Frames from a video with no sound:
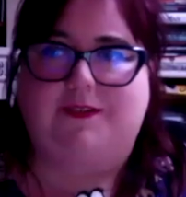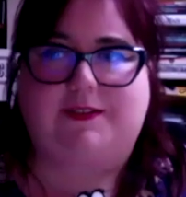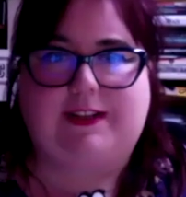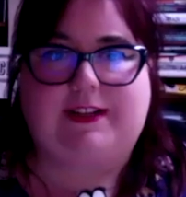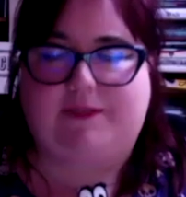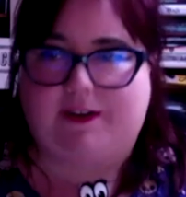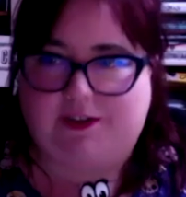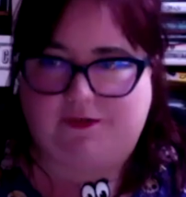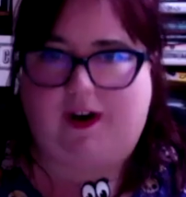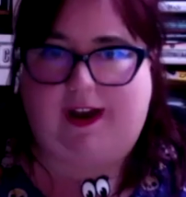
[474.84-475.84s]
it's clearly a very
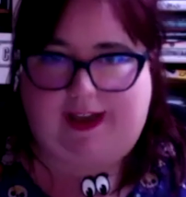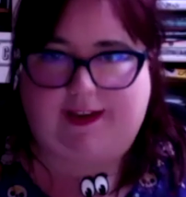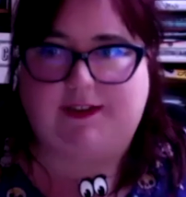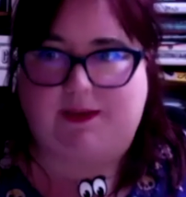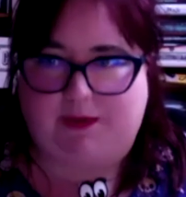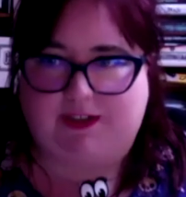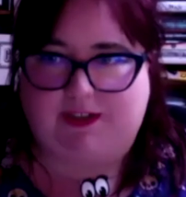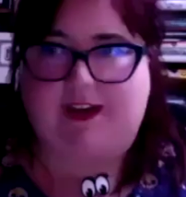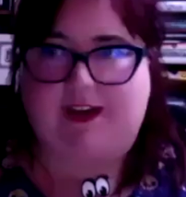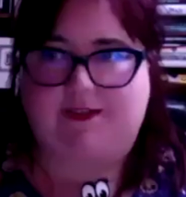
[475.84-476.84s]
dry academic
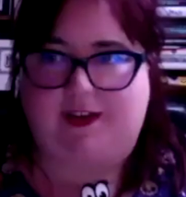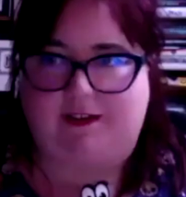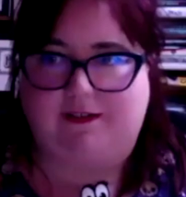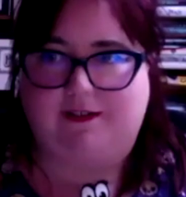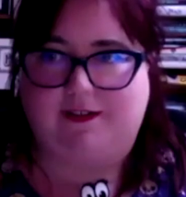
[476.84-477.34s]
text then.